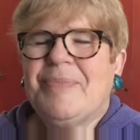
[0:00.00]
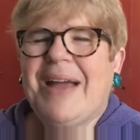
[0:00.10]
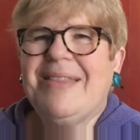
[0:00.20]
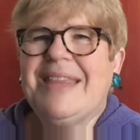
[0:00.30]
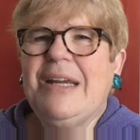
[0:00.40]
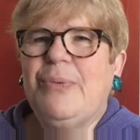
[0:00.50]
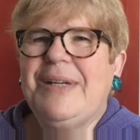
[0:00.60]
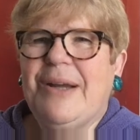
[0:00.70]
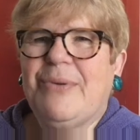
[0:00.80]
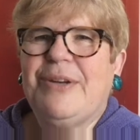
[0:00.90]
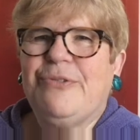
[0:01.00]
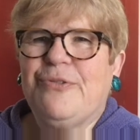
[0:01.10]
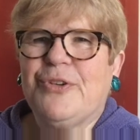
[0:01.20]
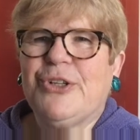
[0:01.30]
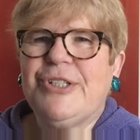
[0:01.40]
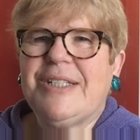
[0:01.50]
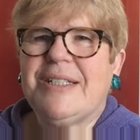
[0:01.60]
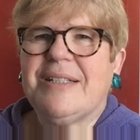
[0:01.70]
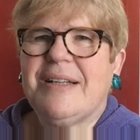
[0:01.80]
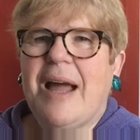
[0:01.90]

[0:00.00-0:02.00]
I think we know it first